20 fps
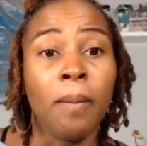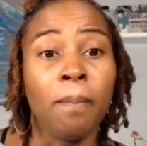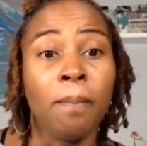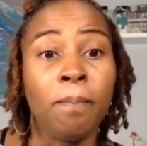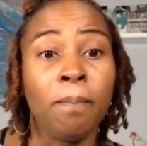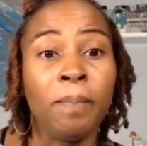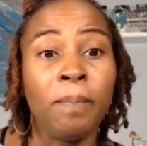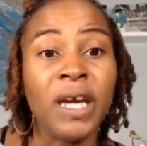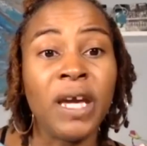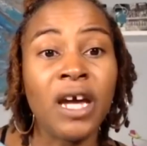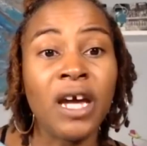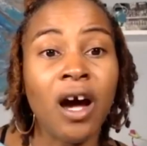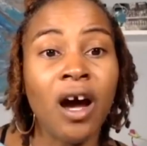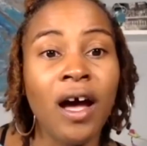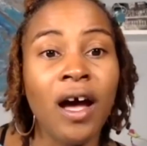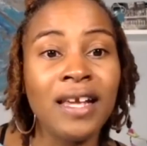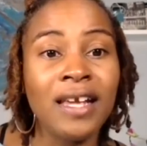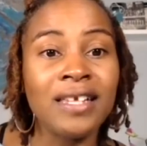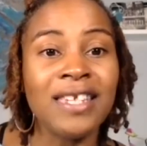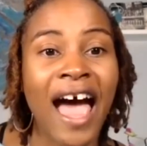
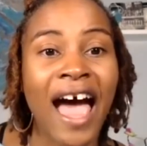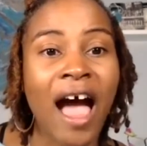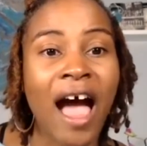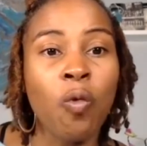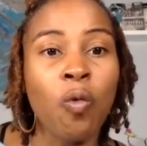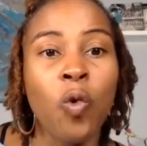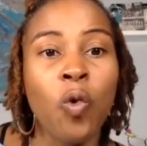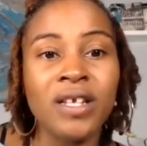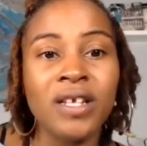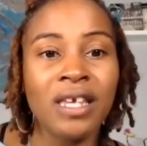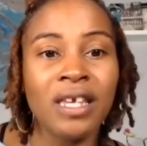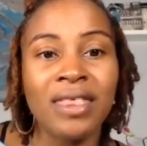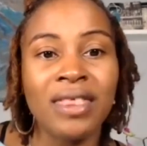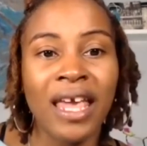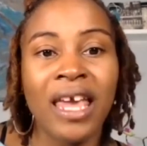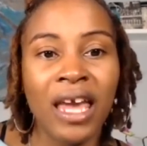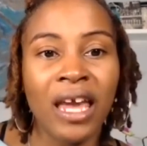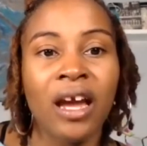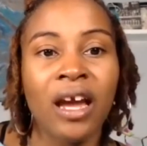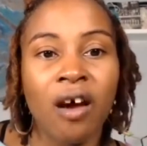Because I wasn't
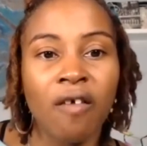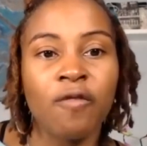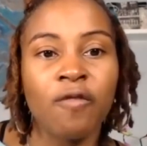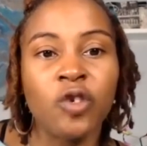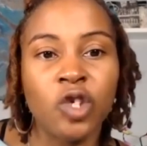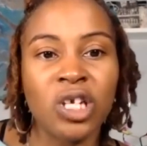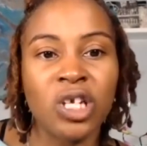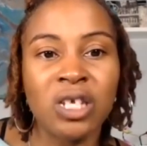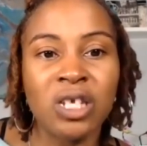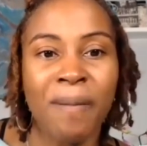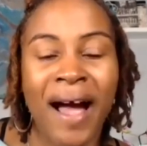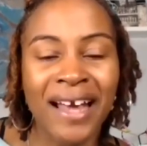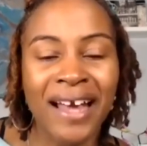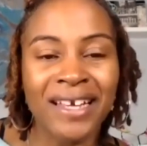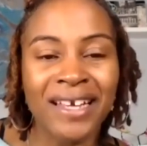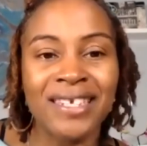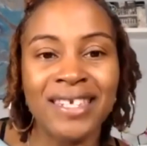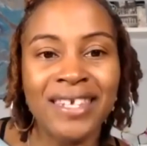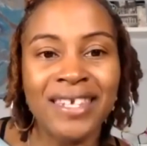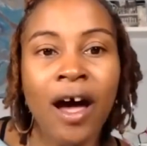thinking of just
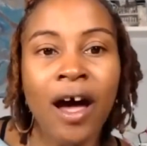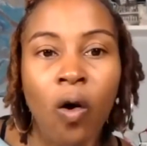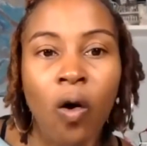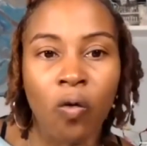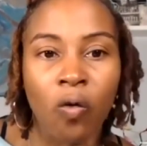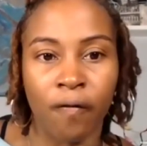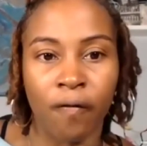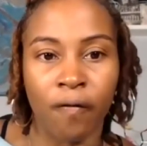myself.